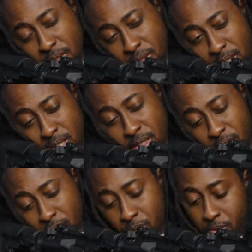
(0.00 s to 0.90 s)
You know what I'm saying?
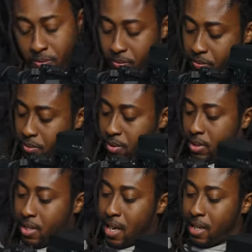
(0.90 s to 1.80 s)
So
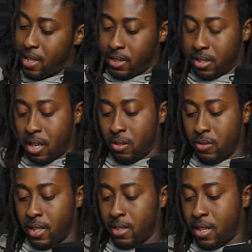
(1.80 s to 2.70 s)
got that stock
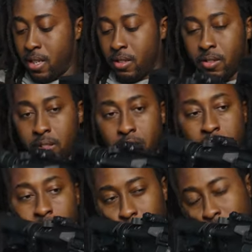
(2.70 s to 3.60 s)
on that thing, you know what
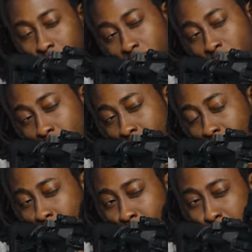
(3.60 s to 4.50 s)
I'm saying? Hold it
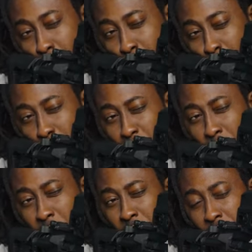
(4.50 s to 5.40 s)
down, boom,
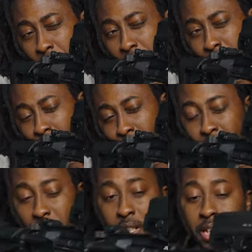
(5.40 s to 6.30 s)
boom.
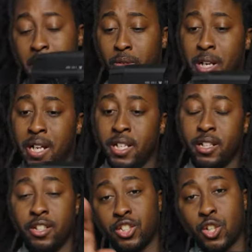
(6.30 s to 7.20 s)
Okay, now what I
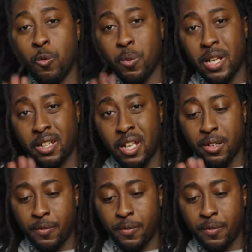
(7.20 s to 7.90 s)
needed is scope on that thing.